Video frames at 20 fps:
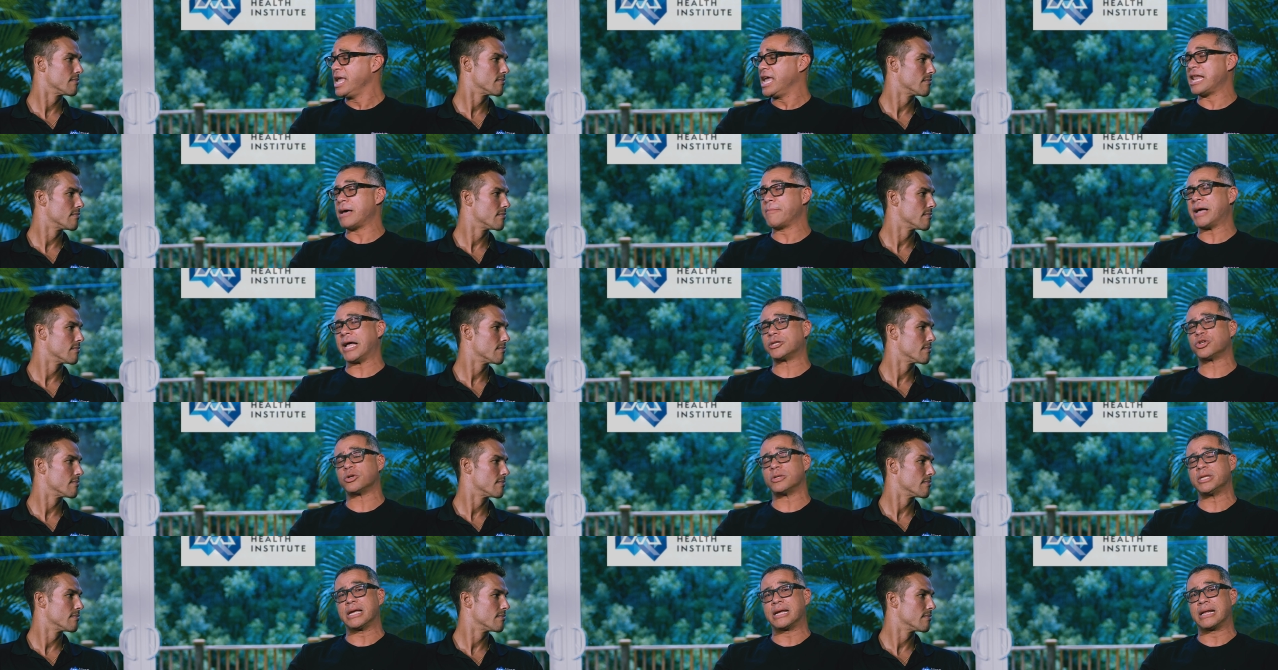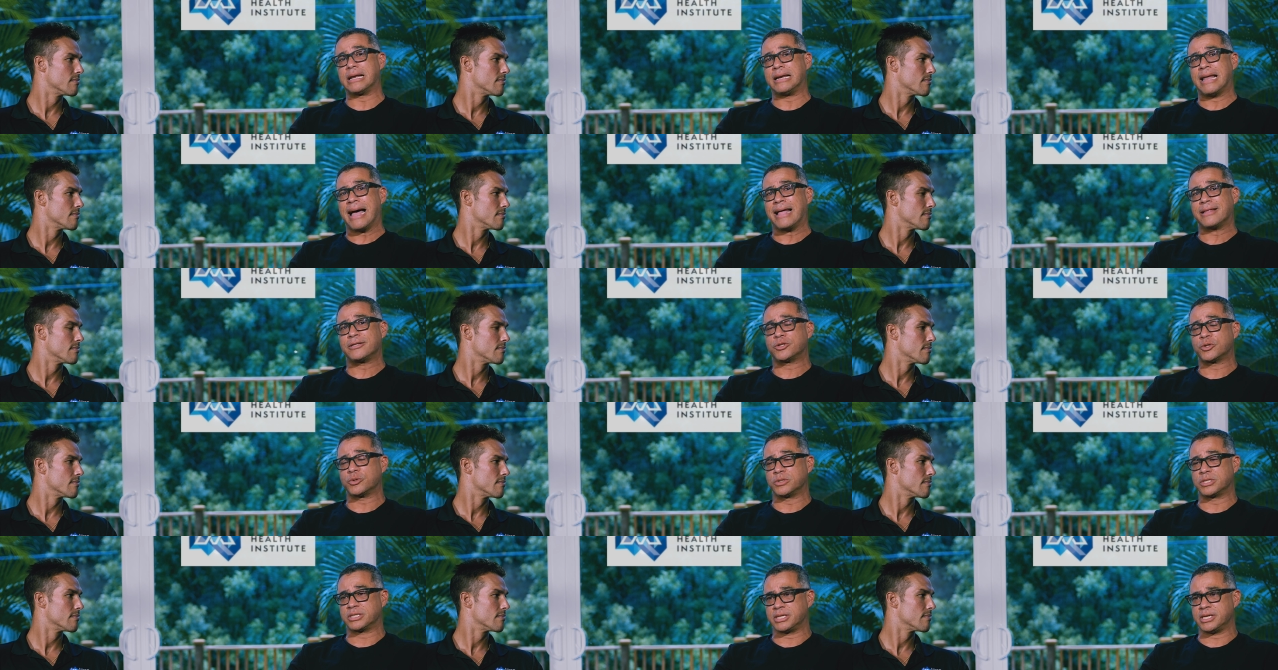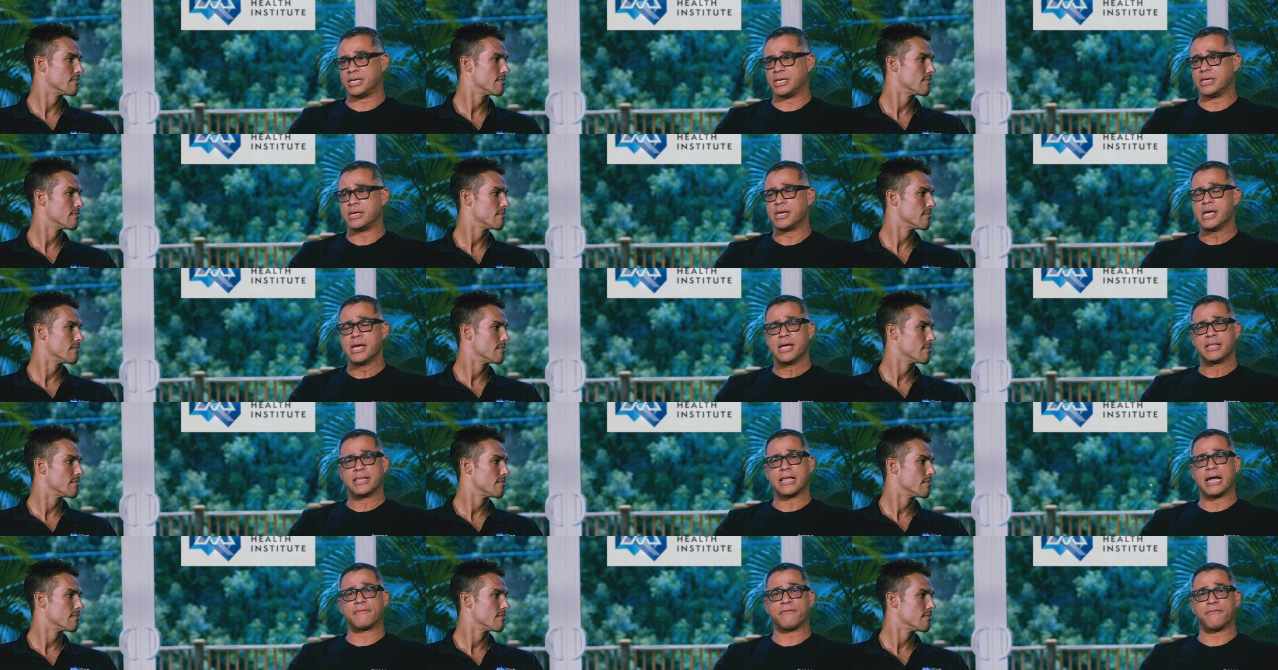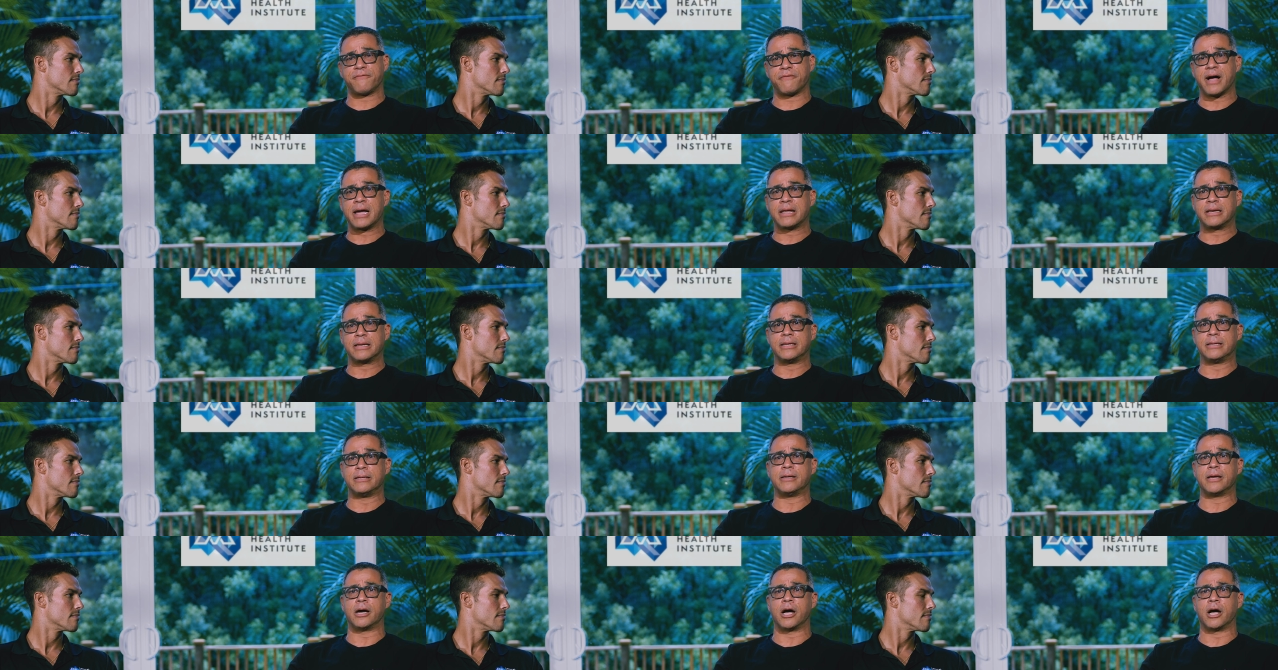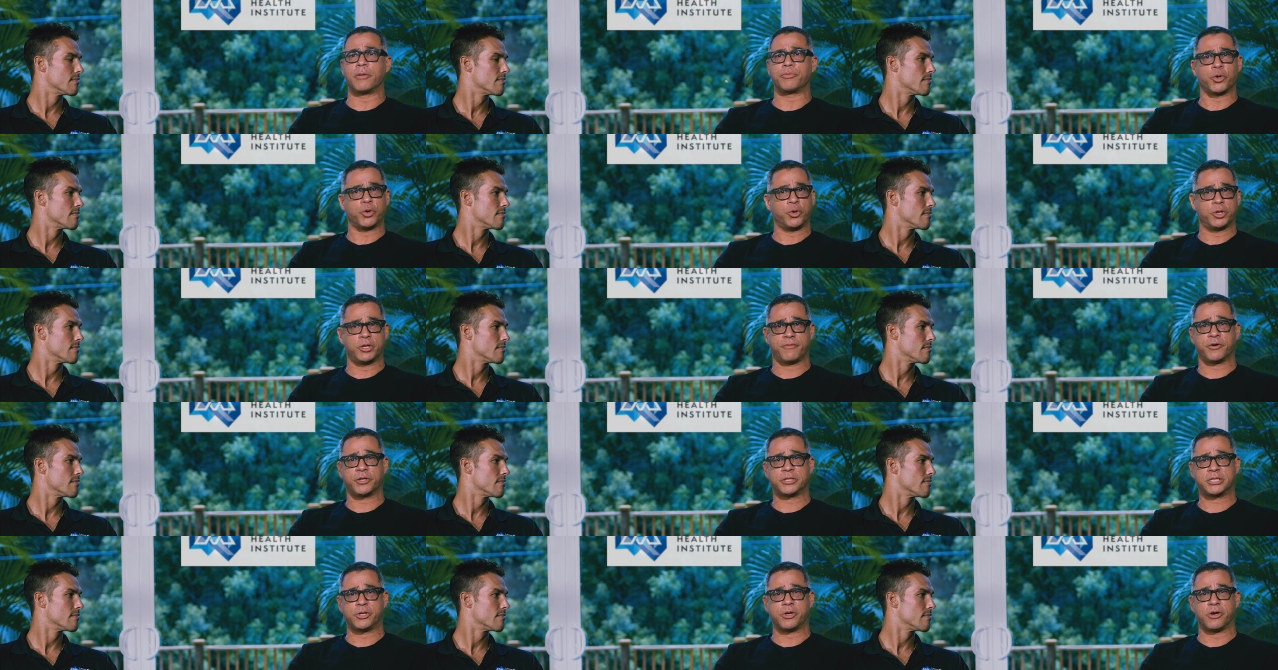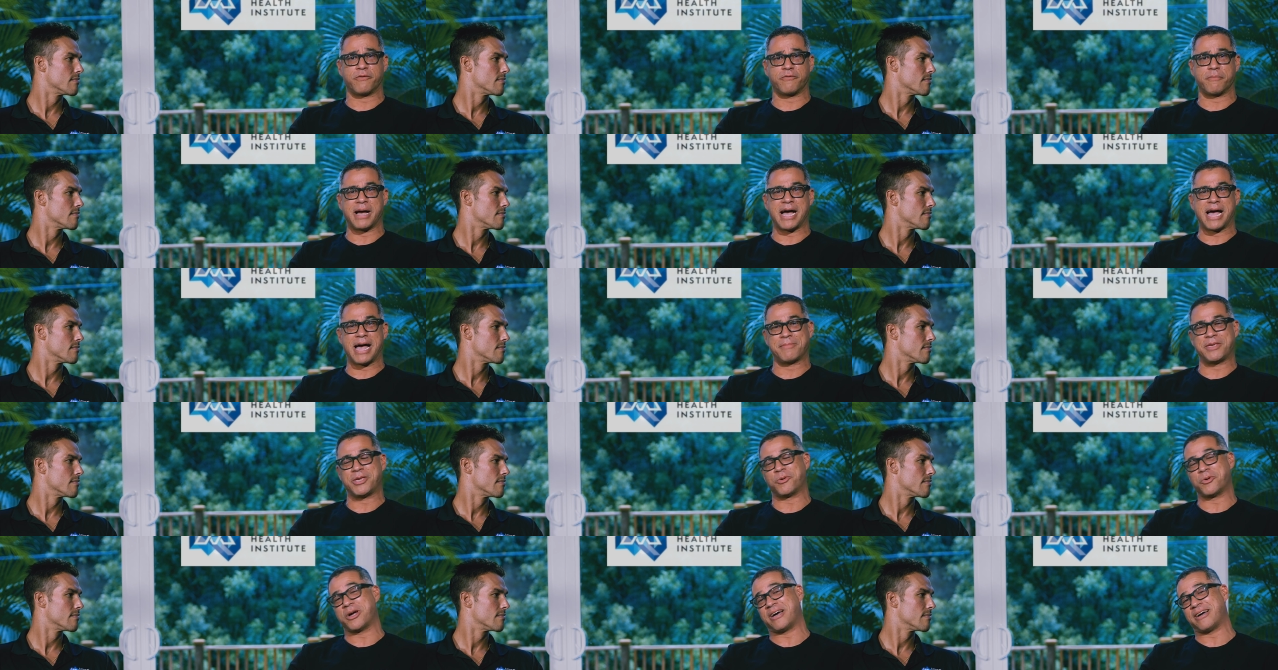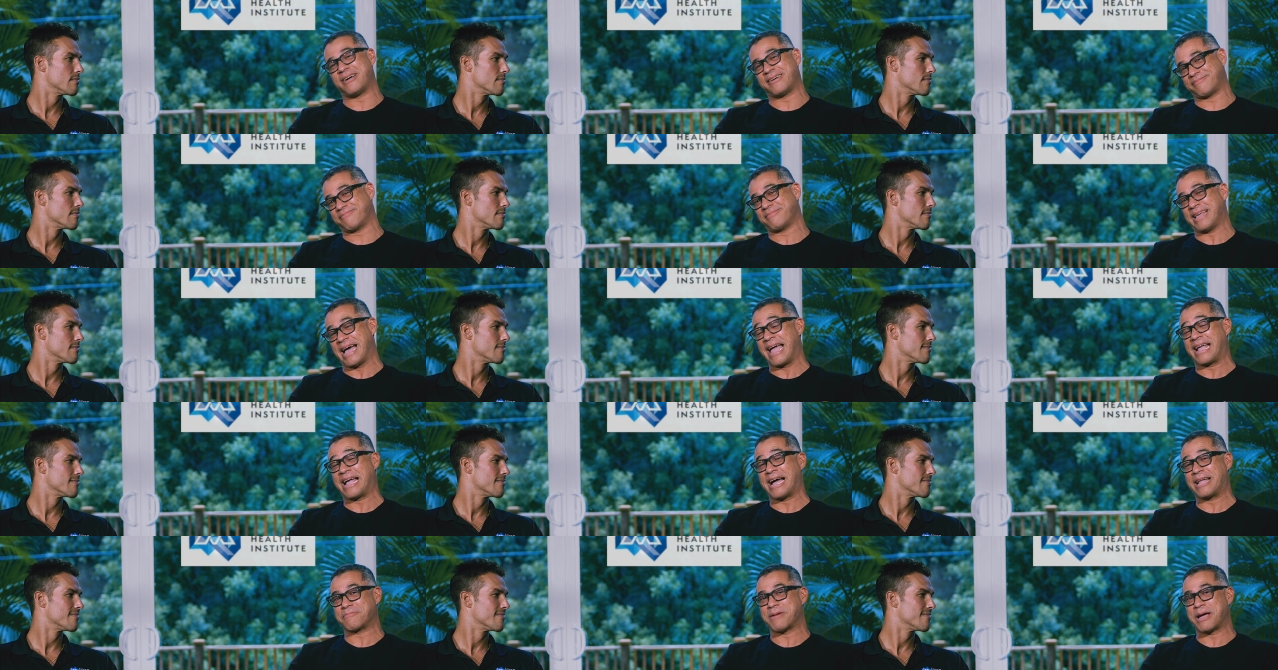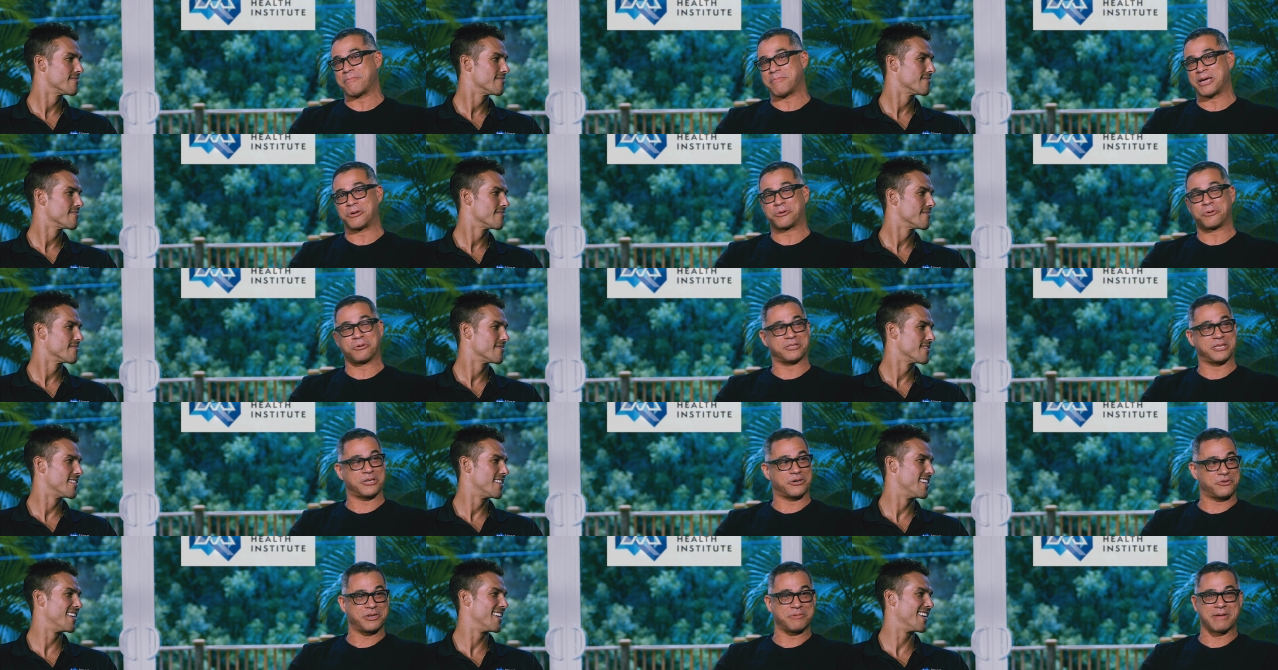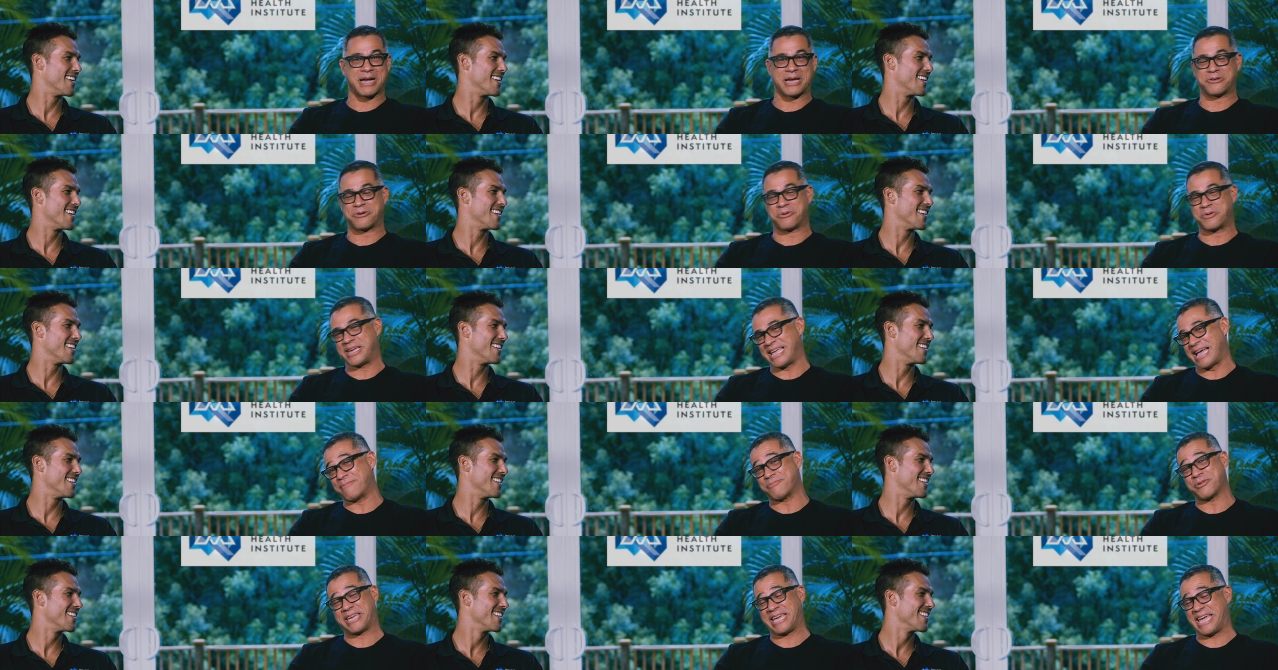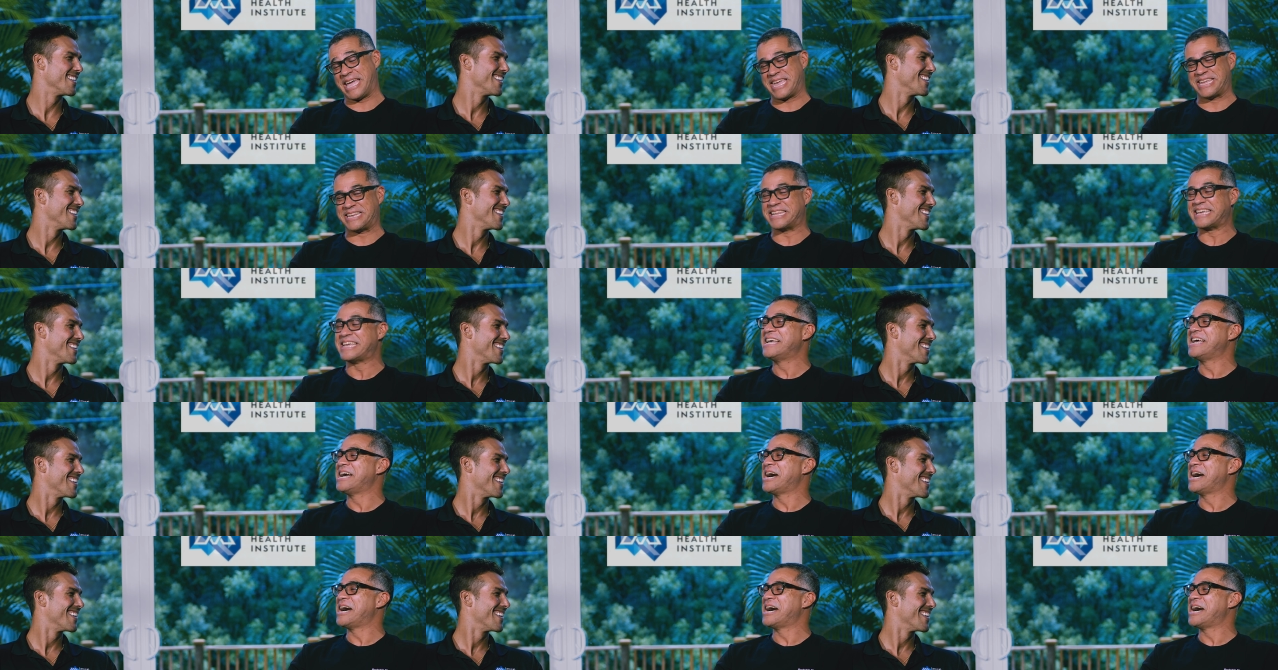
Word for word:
Speaker 1: And I'm actually glad to see that finally uh, the University of Miami, where I got my medical degree, by the way, I'm a 'Cane,